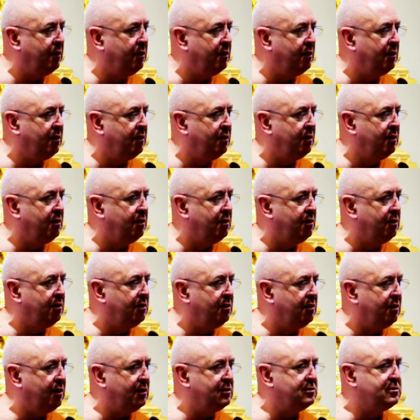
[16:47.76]
don't
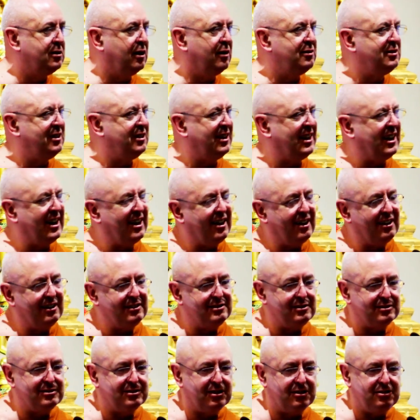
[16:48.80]
always see him, let
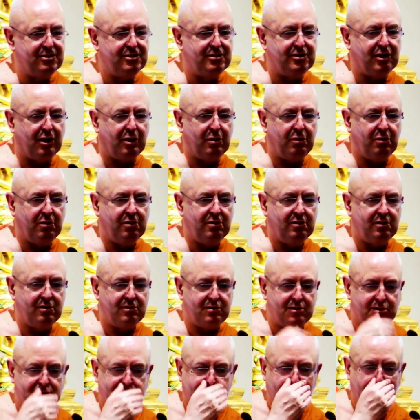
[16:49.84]
alone here. I said, we are very
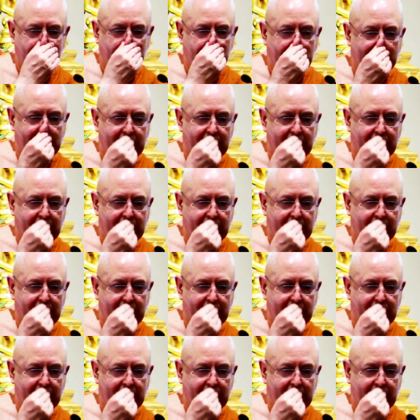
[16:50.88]
far.